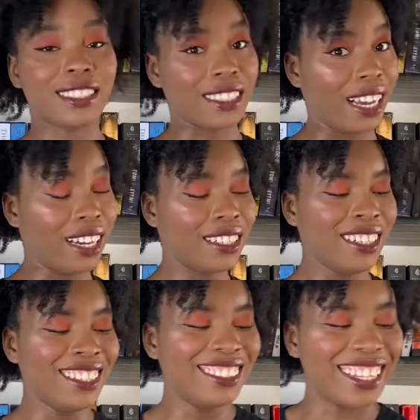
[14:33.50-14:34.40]
sad.
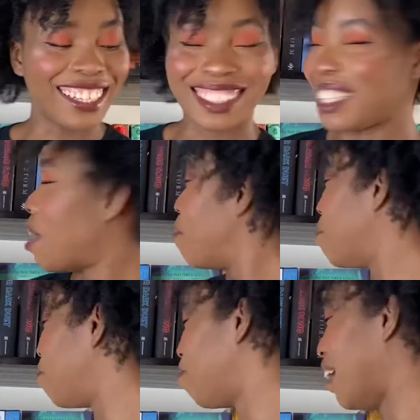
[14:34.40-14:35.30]
That's a
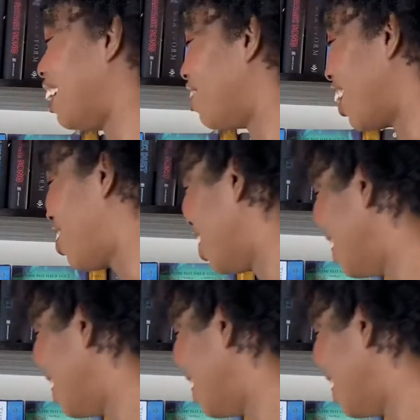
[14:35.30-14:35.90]
bad record.